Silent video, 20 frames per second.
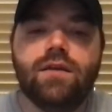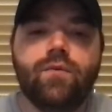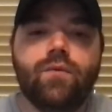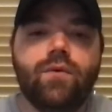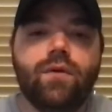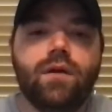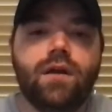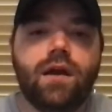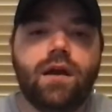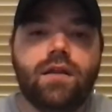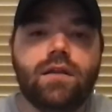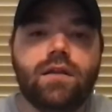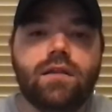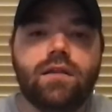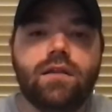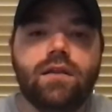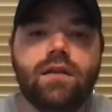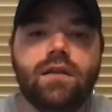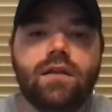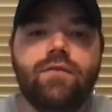that we're not
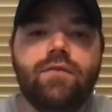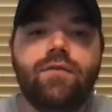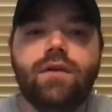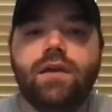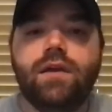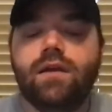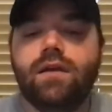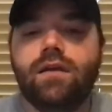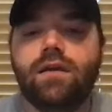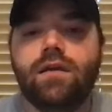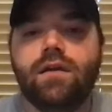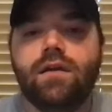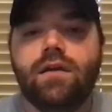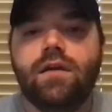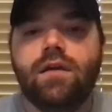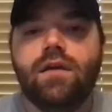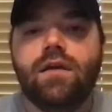living